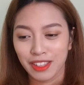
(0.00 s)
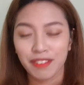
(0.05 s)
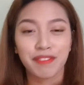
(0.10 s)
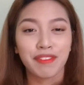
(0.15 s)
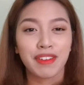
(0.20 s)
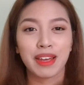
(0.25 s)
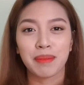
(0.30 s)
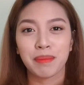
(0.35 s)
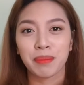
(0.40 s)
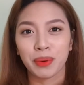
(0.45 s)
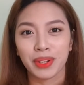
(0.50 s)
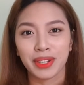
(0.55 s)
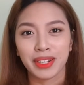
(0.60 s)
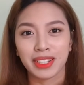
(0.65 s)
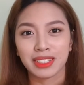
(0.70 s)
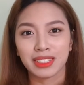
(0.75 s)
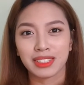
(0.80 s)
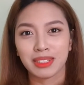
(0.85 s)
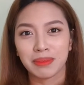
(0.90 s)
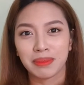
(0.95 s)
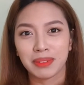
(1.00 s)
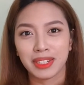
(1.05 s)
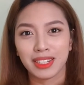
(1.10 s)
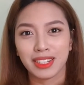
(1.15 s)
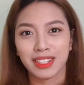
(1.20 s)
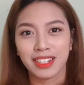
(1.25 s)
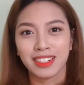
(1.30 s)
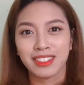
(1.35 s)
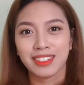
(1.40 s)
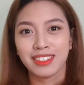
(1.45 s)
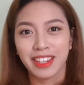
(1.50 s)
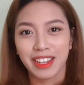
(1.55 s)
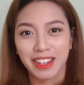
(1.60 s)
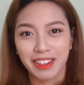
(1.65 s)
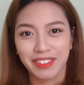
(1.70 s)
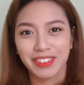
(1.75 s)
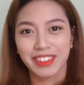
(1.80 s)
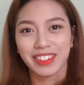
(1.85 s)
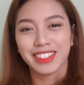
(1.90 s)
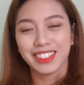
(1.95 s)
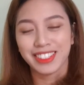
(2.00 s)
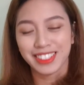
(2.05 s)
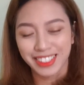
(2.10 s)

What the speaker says: the fanboy next to me, David.